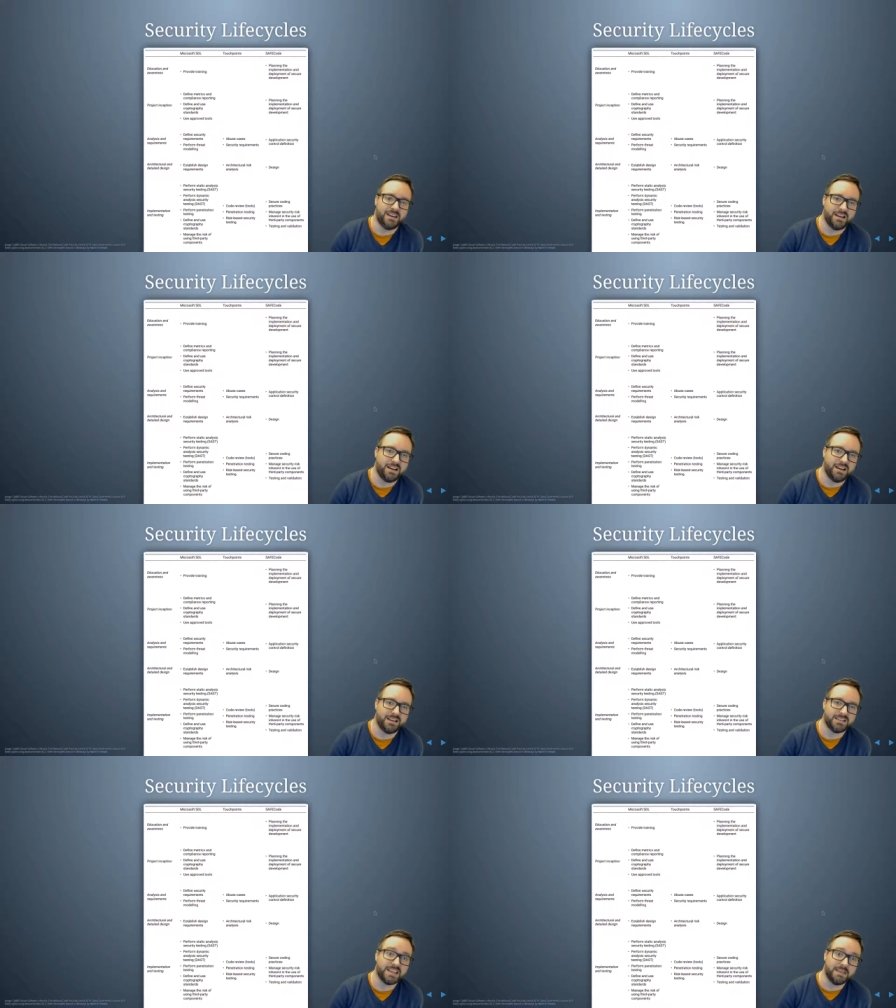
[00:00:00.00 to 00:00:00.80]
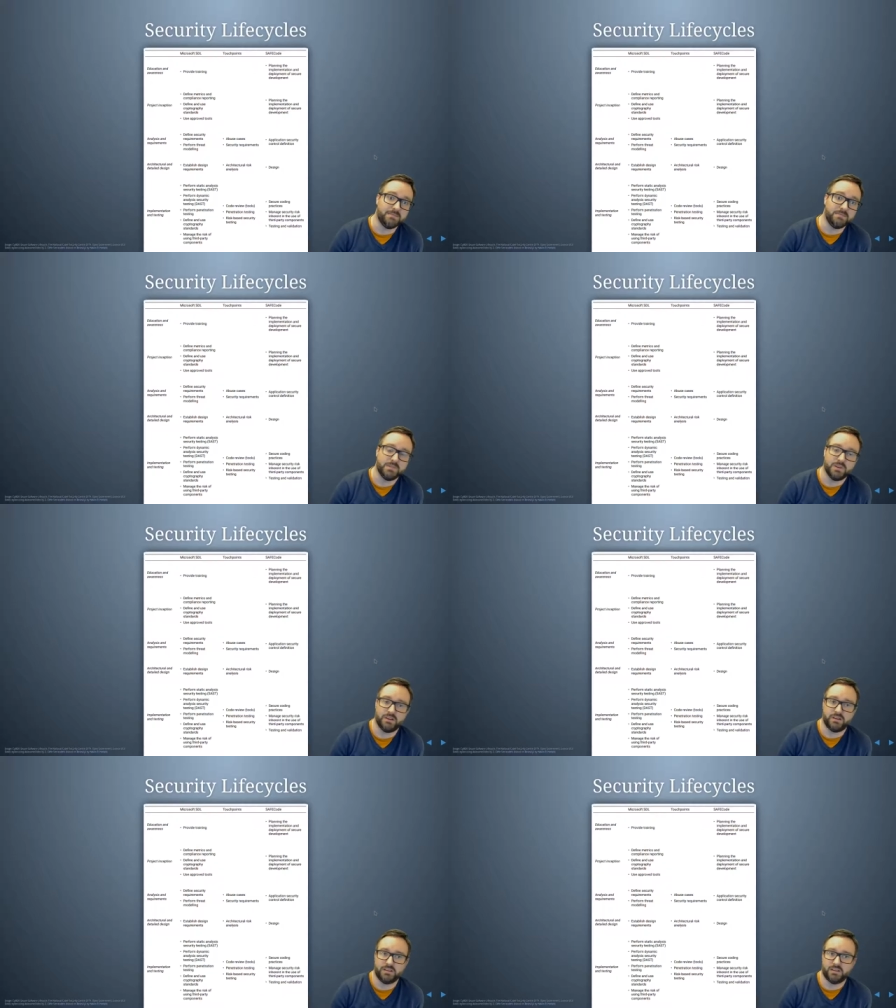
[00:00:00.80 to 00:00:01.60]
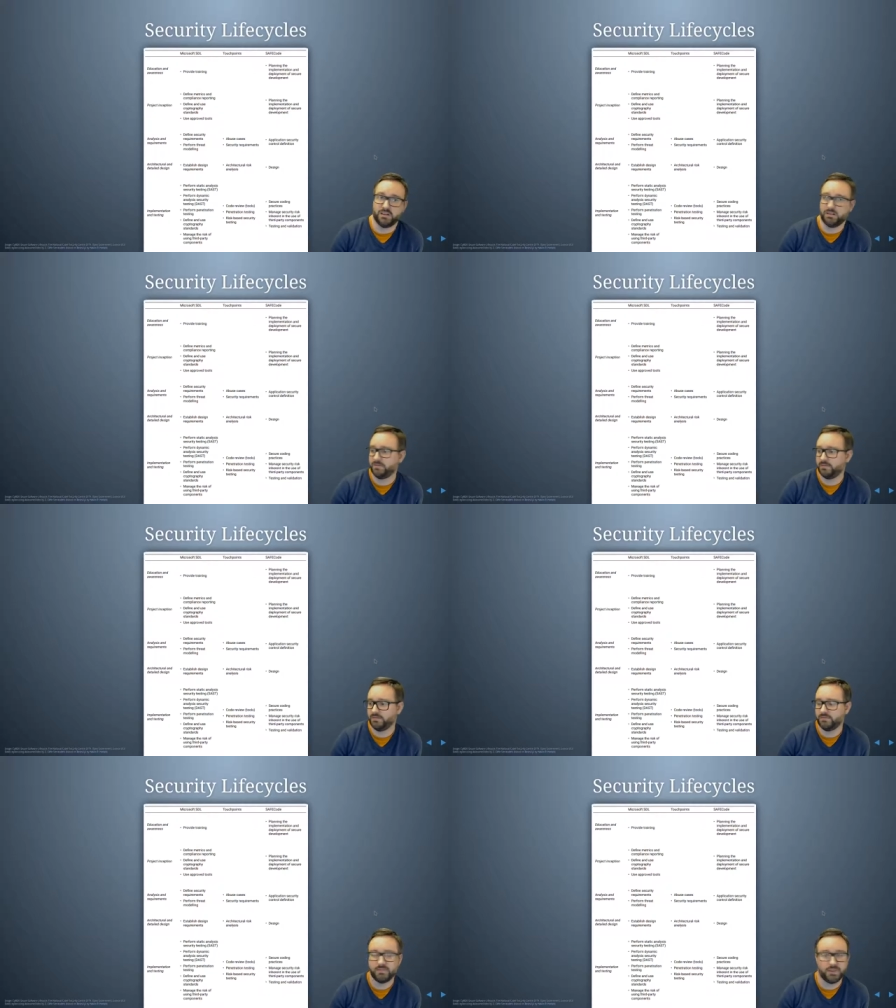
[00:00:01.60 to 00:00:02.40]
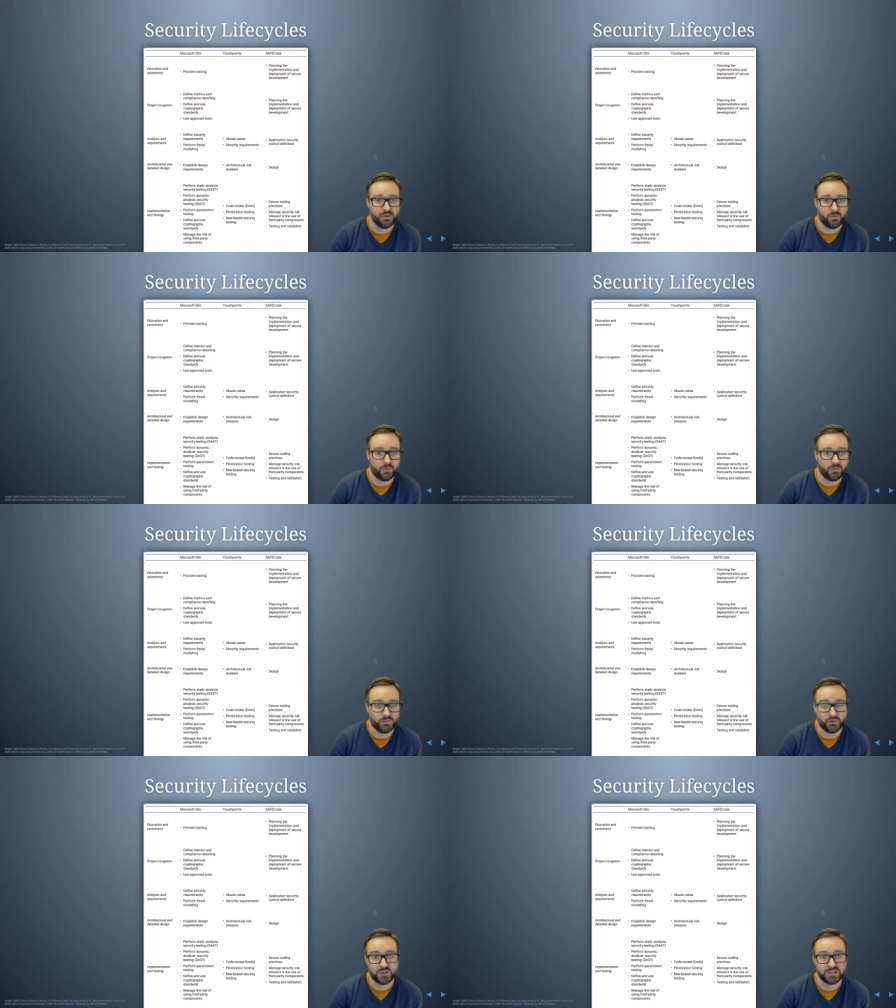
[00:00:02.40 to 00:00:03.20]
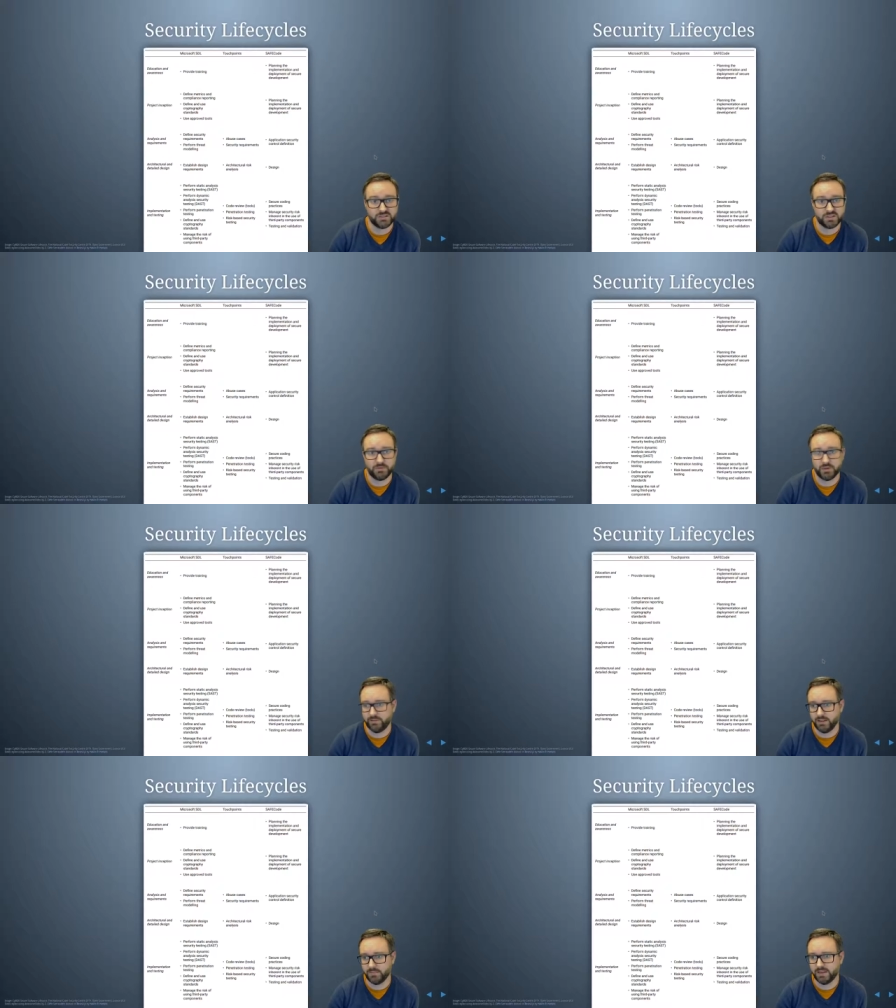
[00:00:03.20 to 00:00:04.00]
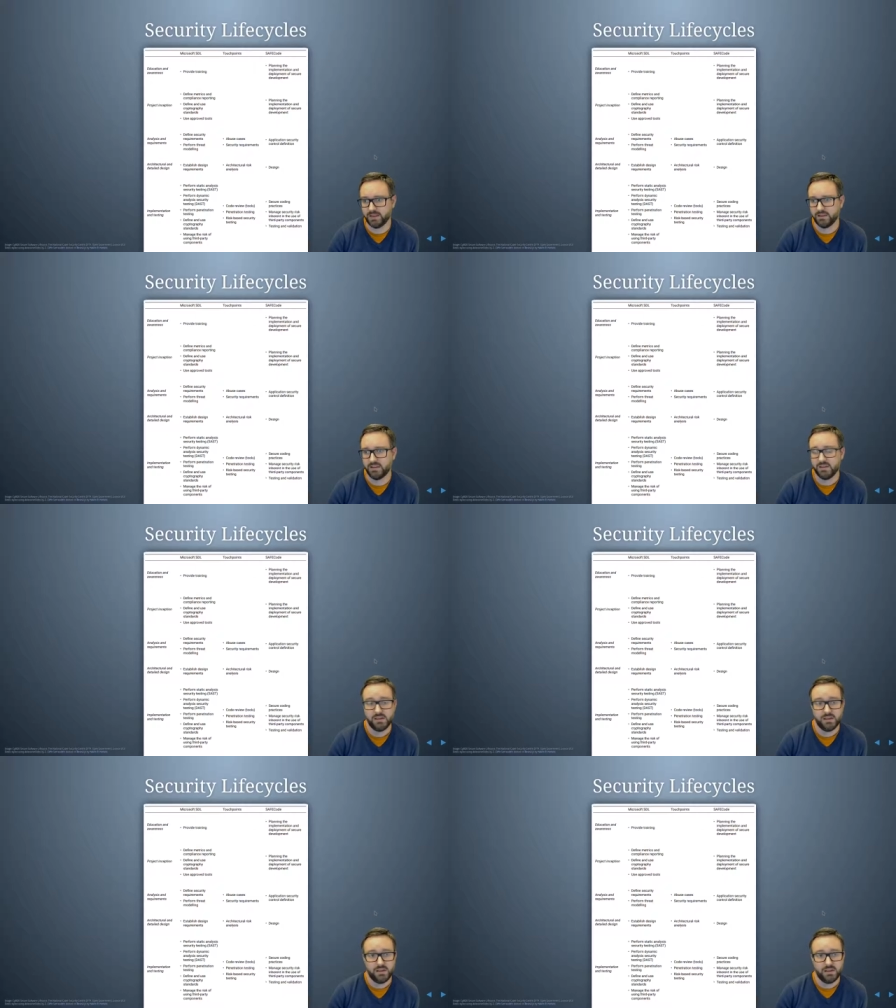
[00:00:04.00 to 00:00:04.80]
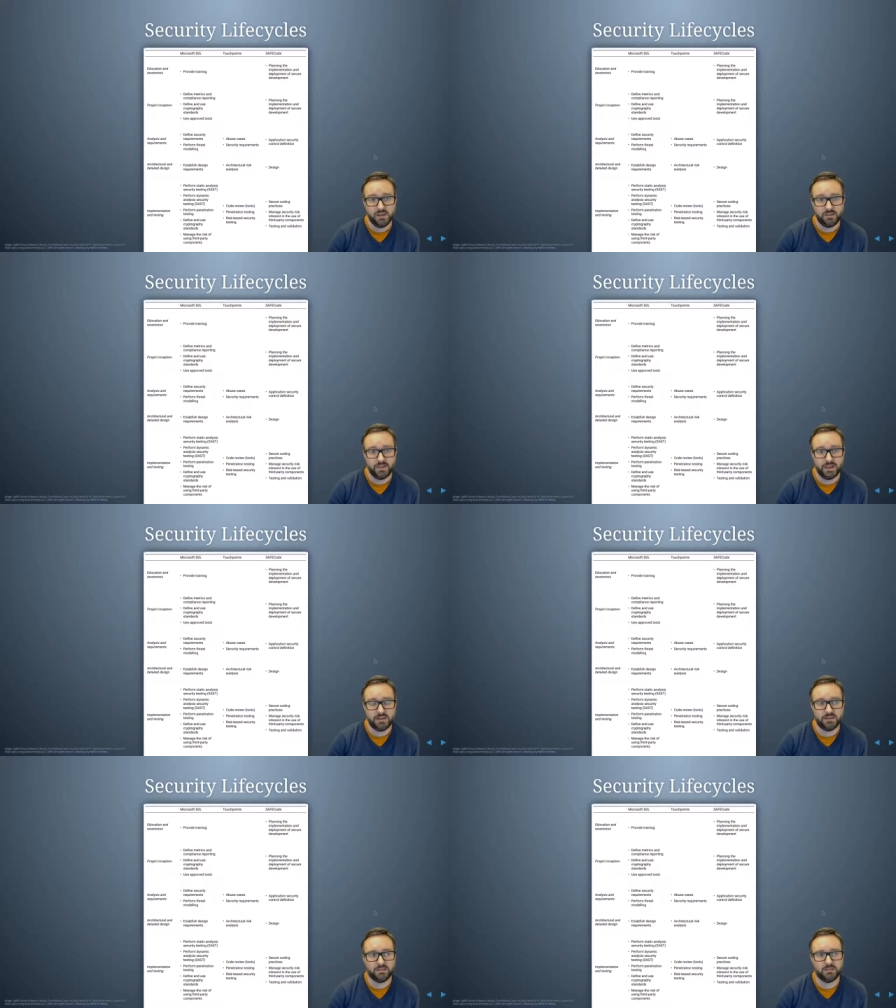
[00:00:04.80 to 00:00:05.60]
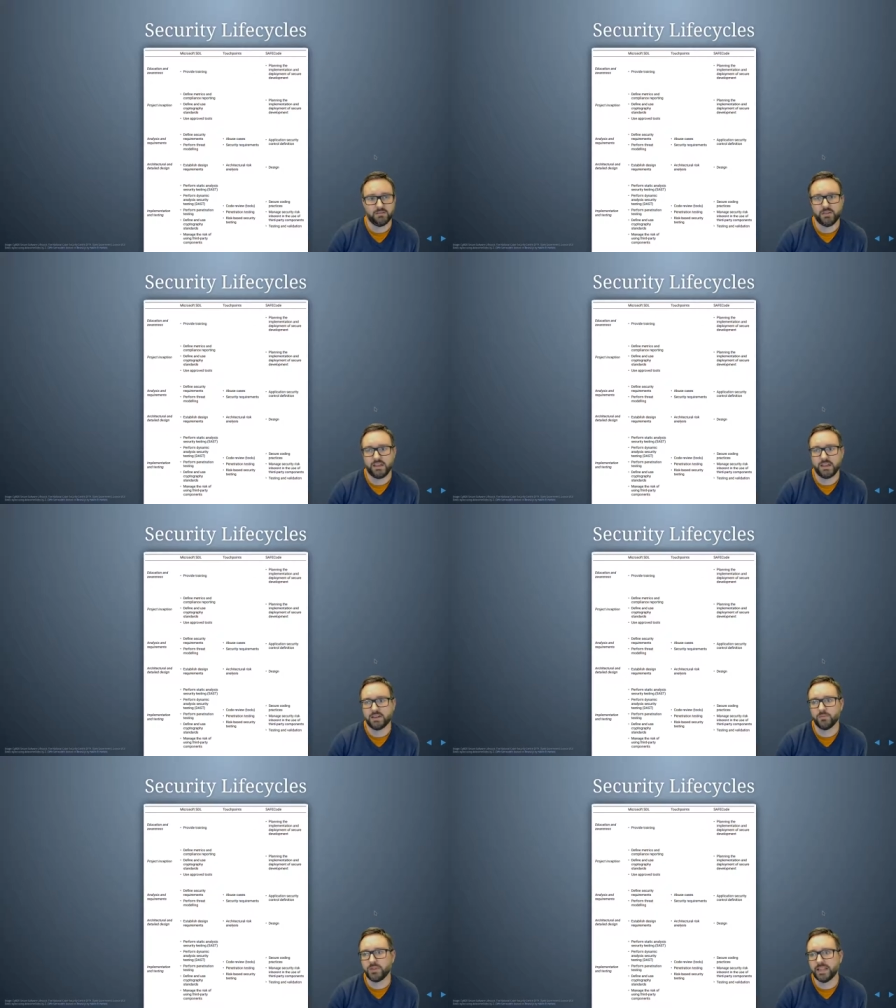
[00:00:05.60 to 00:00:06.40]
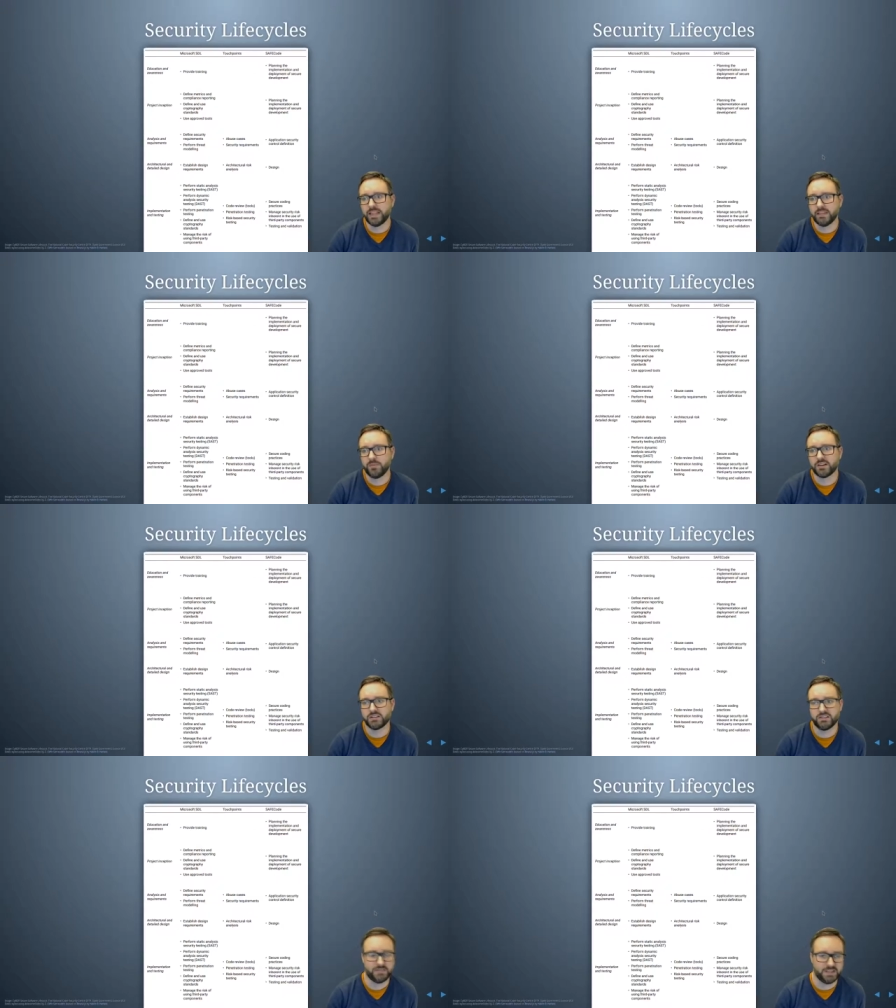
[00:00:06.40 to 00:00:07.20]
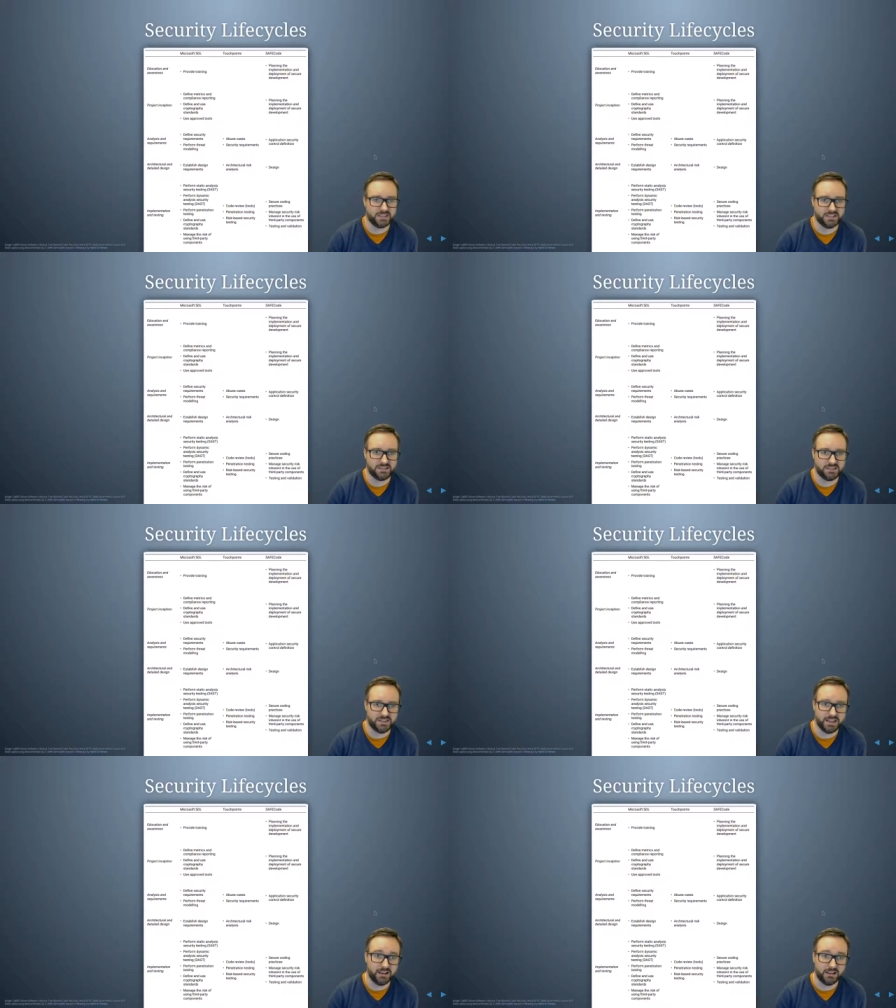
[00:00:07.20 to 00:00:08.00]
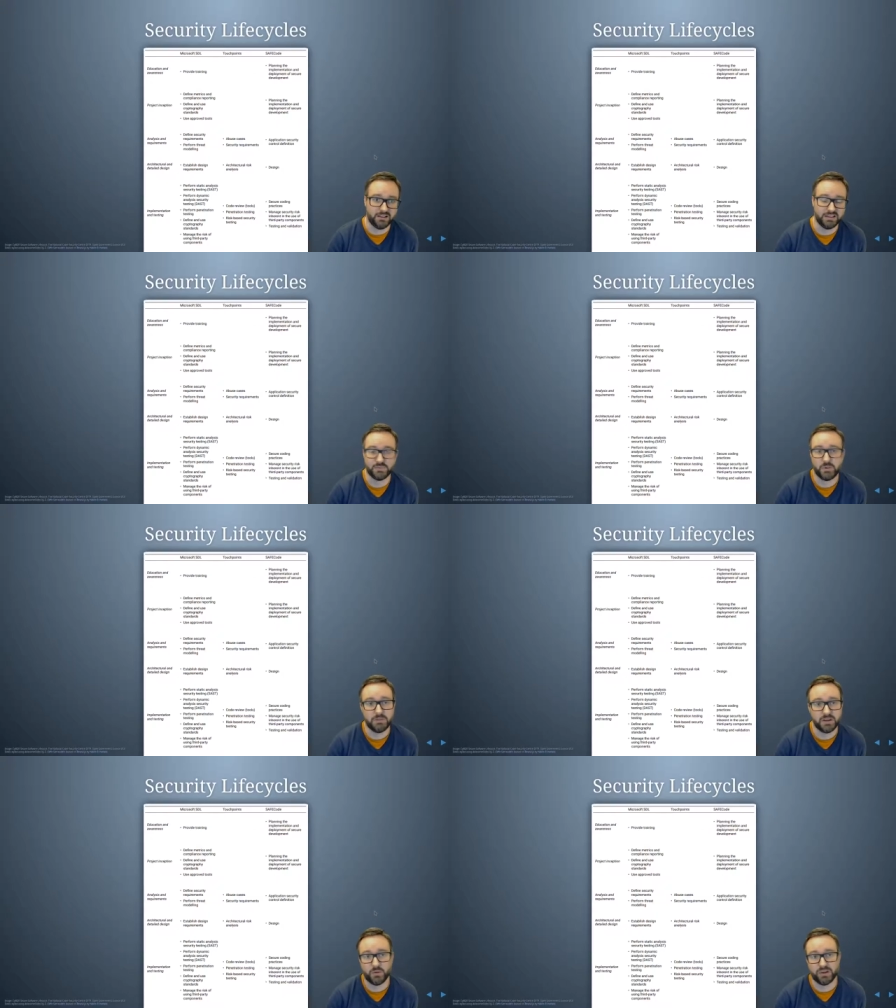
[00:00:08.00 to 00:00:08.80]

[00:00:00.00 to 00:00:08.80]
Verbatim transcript: uh, team uh, of doing some software development, then the complete Microsoft S DL is probably not what you're